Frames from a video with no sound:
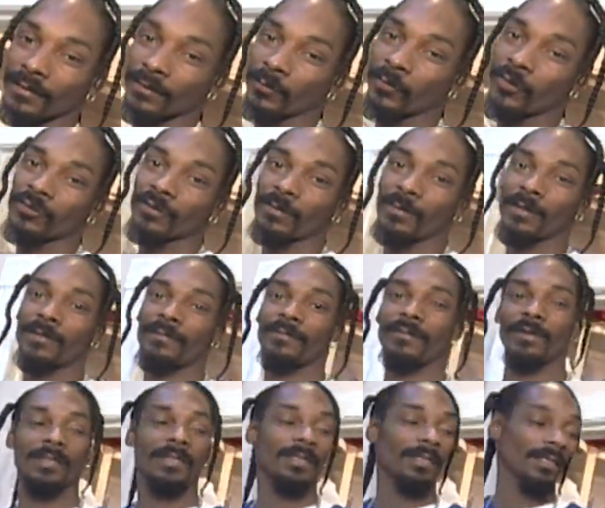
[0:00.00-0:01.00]
supposed to be
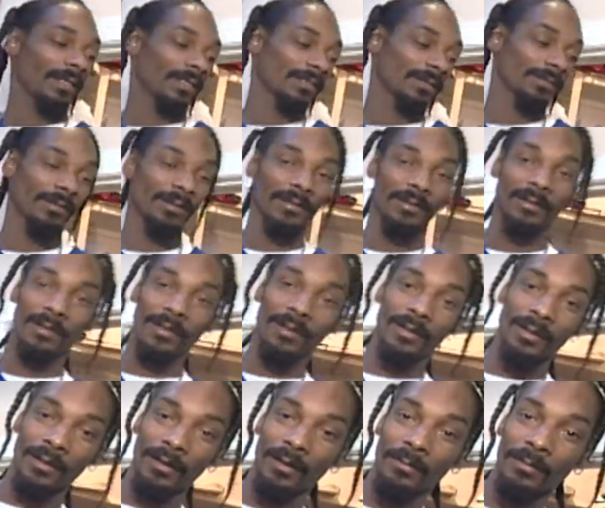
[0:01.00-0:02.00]
for the kids, but
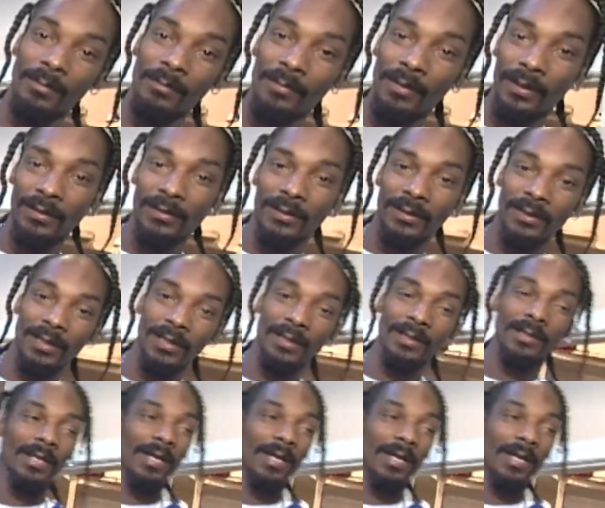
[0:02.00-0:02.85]
I'm the biggest kid in